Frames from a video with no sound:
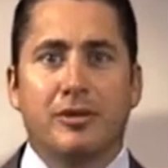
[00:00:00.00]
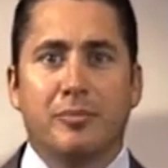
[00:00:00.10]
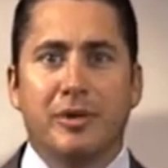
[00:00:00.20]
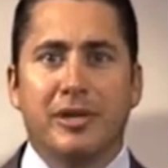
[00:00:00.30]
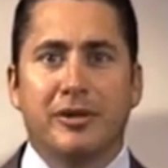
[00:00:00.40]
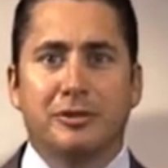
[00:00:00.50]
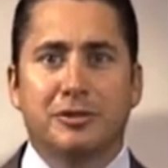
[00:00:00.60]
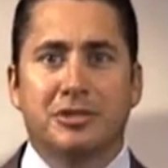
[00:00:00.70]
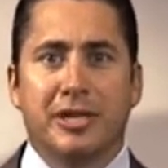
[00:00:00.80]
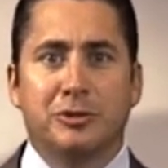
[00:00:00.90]
The mediator
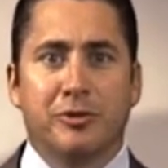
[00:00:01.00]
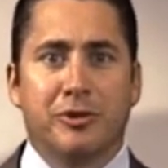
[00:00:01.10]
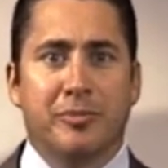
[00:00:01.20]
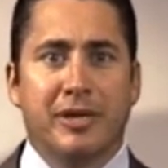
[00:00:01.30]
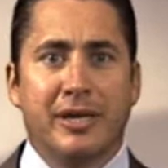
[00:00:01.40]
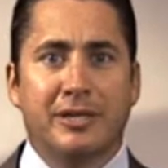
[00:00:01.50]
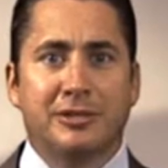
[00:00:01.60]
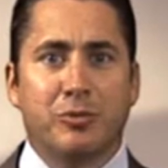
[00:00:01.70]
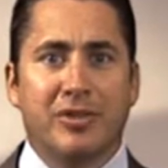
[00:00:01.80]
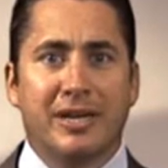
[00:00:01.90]
should schedule your
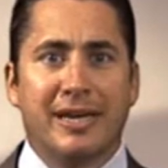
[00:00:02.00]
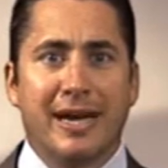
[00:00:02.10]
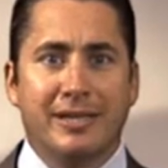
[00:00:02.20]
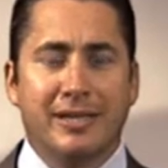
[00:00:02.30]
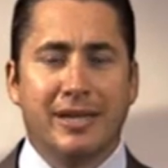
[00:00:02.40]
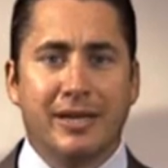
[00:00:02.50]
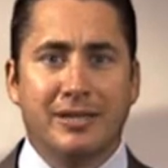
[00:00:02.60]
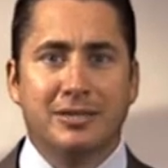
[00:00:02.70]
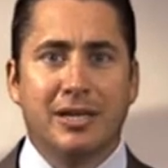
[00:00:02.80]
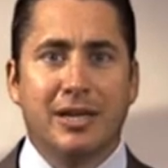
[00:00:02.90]
mediation within 90
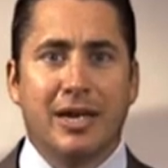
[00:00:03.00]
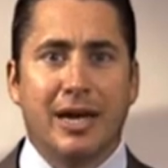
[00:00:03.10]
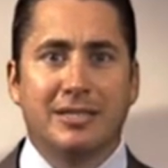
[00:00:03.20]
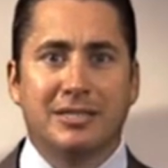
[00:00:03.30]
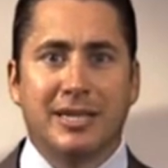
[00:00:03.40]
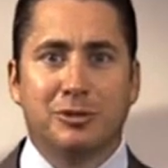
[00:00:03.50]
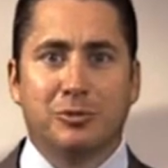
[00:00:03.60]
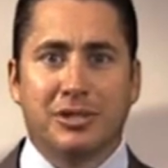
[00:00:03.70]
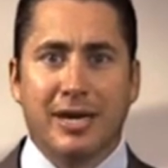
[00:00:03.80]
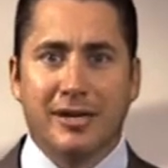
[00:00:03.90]
days and
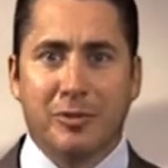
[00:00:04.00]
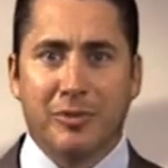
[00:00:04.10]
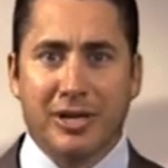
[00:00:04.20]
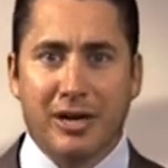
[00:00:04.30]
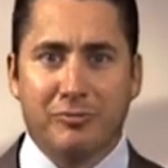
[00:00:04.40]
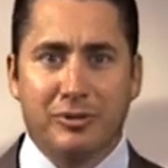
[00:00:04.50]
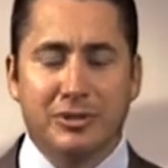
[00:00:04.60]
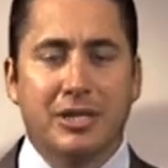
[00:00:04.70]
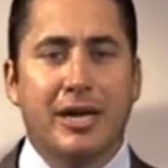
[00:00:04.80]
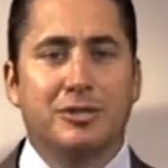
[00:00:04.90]
schedule a document
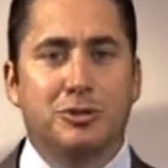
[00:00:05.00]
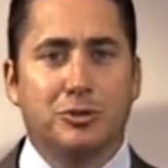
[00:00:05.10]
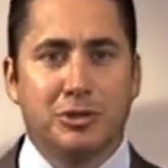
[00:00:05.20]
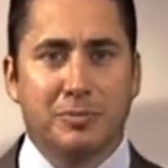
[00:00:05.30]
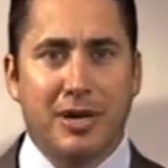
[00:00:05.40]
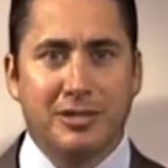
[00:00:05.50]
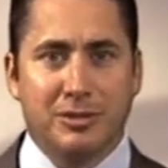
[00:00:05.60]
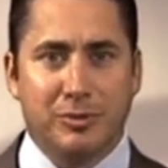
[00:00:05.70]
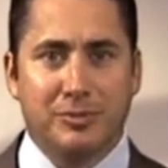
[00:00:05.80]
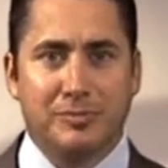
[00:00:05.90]
conference as soon as
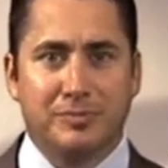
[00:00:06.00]
possible.